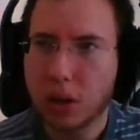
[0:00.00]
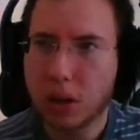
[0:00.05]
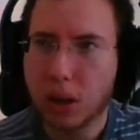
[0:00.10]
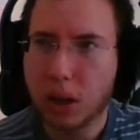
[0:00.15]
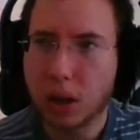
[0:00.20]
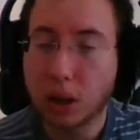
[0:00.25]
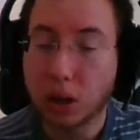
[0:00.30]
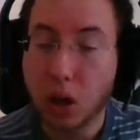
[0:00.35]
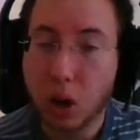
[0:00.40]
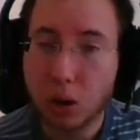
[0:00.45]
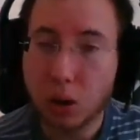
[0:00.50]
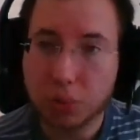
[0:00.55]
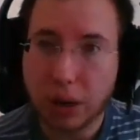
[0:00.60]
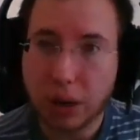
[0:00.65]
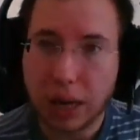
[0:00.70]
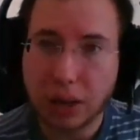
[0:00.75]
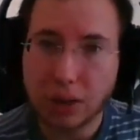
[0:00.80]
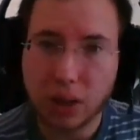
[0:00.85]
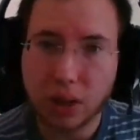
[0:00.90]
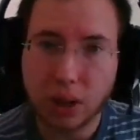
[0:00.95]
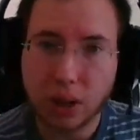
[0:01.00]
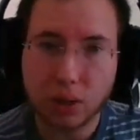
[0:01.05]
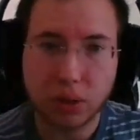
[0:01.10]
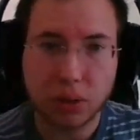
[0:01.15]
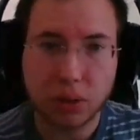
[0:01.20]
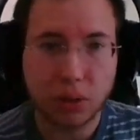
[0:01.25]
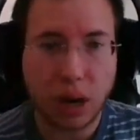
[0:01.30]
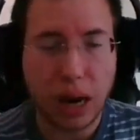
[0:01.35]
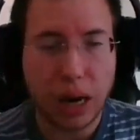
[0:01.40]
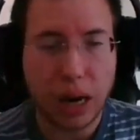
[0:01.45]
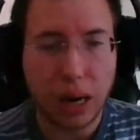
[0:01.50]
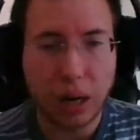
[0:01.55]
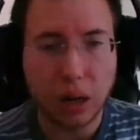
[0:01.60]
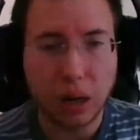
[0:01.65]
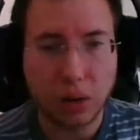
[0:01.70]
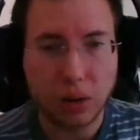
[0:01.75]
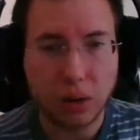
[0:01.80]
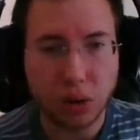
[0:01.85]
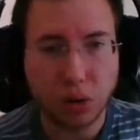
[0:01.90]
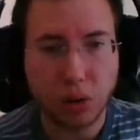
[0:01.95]
a loan processor,
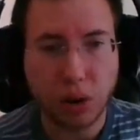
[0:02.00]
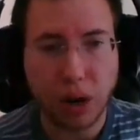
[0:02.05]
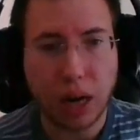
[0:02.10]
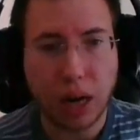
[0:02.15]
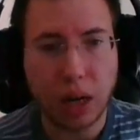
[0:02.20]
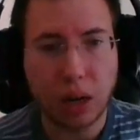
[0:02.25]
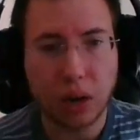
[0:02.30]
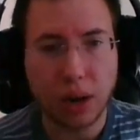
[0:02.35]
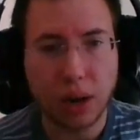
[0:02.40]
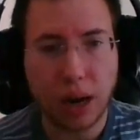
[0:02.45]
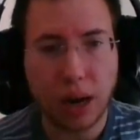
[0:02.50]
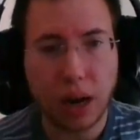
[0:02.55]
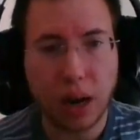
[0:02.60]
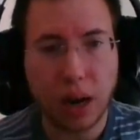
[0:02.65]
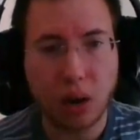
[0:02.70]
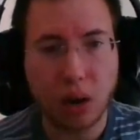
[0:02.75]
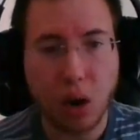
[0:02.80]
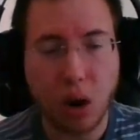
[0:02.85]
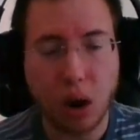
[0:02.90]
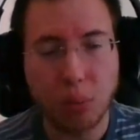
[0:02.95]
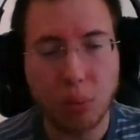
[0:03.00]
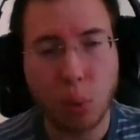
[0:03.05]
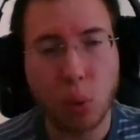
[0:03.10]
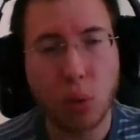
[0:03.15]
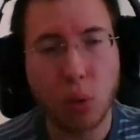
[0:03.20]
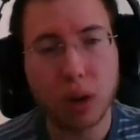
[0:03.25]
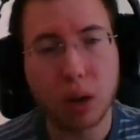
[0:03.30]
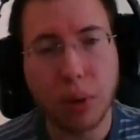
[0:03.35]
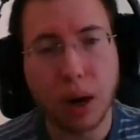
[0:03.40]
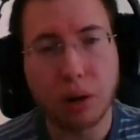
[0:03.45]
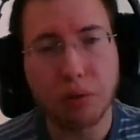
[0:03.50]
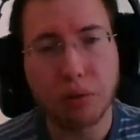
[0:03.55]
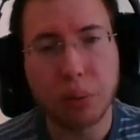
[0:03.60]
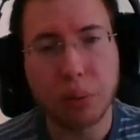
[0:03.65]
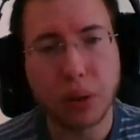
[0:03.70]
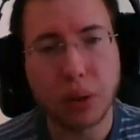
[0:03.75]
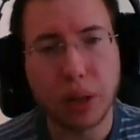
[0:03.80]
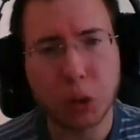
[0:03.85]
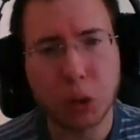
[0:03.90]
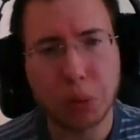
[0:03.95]
I trained and onboarded my
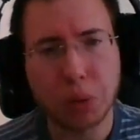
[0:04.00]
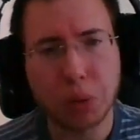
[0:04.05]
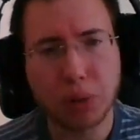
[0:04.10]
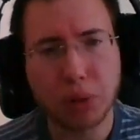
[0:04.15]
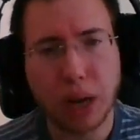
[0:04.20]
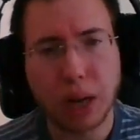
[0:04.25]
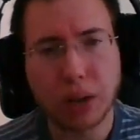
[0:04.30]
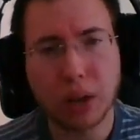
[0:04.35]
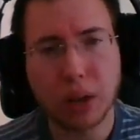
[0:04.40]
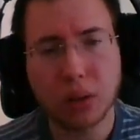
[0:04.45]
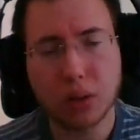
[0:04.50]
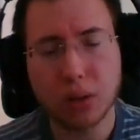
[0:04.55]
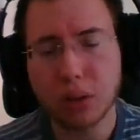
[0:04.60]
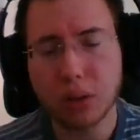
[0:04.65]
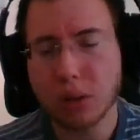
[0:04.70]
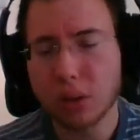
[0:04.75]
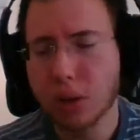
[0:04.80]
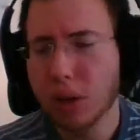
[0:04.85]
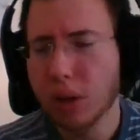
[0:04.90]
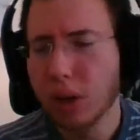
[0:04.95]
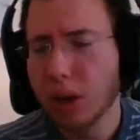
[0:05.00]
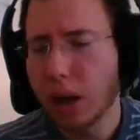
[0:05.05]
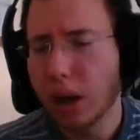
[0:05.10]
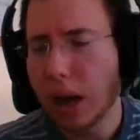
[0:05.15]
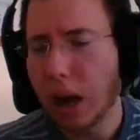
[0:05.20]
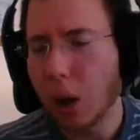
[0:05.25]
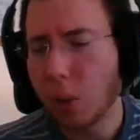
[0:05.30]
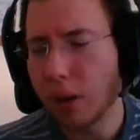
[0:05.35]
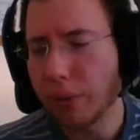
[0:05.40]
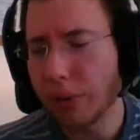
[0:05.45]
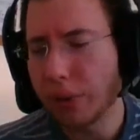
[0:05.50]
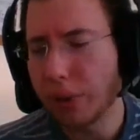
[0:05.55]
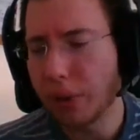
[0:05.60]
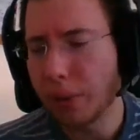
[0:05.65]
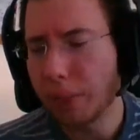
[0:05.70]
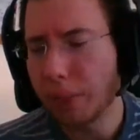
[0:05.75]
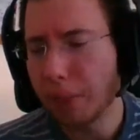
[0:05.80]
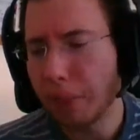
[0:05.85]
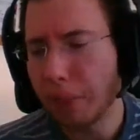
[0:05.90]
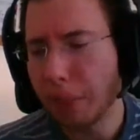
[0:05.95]
replacement processor.
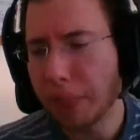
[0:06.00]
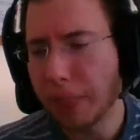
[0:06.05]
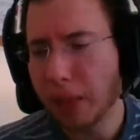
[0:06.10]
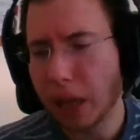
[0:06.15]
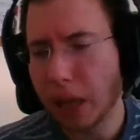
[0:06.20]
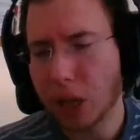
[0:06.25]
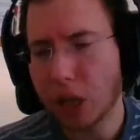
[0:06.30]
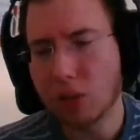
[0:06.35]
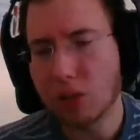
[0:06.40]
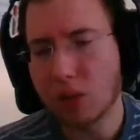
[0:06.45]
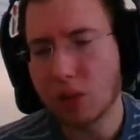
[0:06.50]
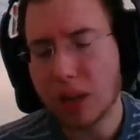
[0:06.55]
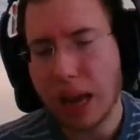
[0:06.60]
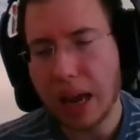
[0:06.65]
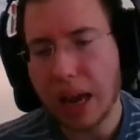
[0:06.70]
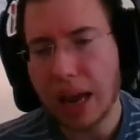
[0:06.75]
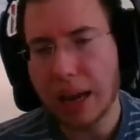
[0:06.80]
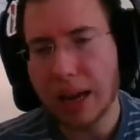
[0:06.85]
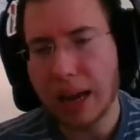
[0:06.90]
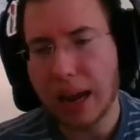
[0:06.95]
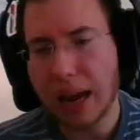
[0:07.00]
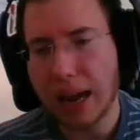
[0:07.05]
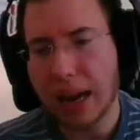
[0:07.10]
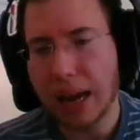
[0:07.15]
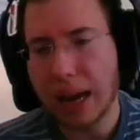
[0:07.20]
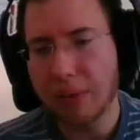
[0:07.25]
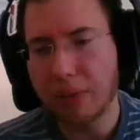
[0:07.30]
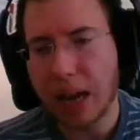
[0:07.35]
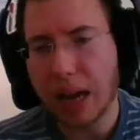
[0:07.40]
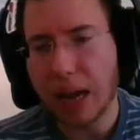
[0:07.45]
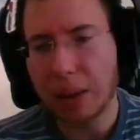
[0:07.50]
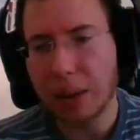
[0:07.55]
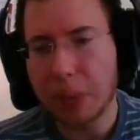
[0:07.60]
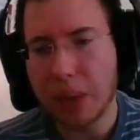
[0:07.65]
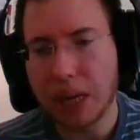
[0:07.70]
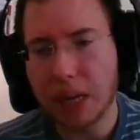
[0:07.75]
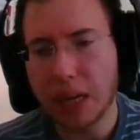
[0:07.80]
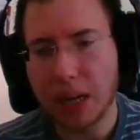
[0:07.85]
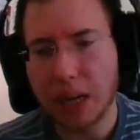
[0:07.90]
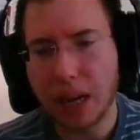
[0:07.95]
However, like you said, I have not
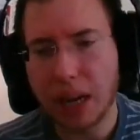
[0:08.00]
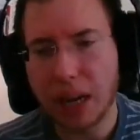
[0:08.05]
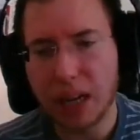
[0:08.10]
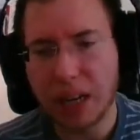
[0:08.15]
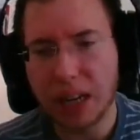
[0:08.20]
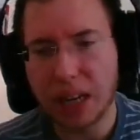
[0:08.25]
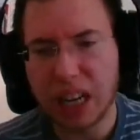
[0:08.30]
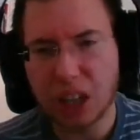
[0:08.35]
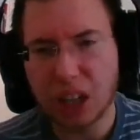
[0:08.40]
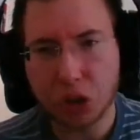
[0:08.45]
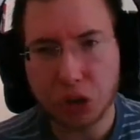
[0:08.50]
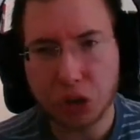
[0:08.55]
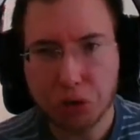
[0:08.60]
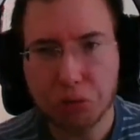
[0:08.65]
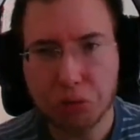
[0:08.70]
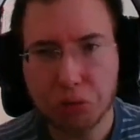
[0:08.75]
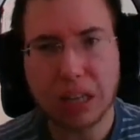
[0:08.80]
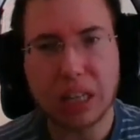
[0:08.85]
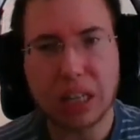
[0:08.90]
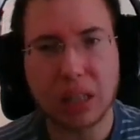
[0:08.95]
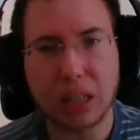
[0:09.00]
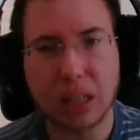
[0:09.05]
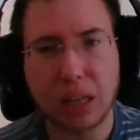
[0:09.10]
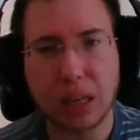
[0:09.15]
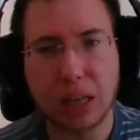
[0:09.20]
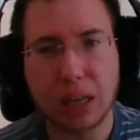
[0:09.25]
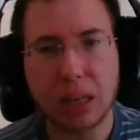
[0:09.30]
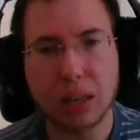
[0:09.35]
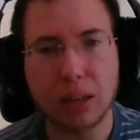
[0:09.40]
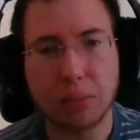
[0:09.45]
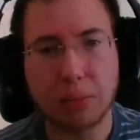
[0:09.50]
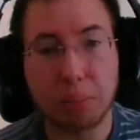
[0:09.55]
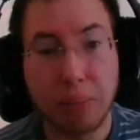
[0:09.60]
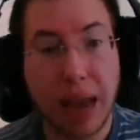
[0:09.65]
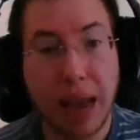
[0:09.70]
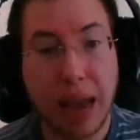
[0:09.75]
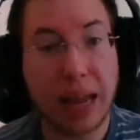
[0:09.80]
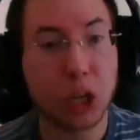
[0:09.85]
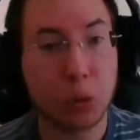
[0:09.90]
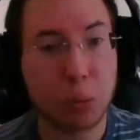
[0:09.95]
been in a strictly
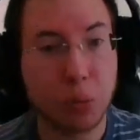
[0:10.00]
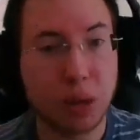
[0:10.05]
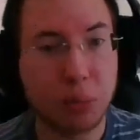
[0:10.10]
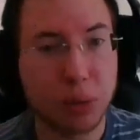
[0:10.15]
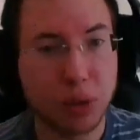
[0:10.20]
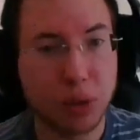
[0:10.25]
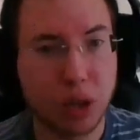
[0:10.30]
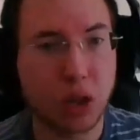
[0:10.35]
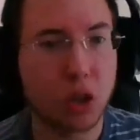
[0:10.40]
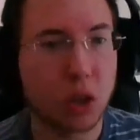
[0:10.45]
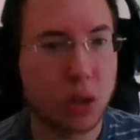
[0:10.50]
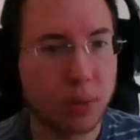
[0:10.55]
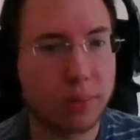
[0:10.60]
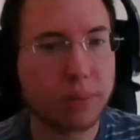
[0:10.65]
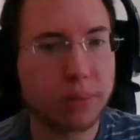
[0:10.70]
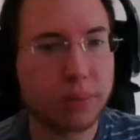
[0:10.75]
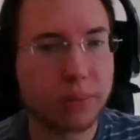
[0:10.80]
management position.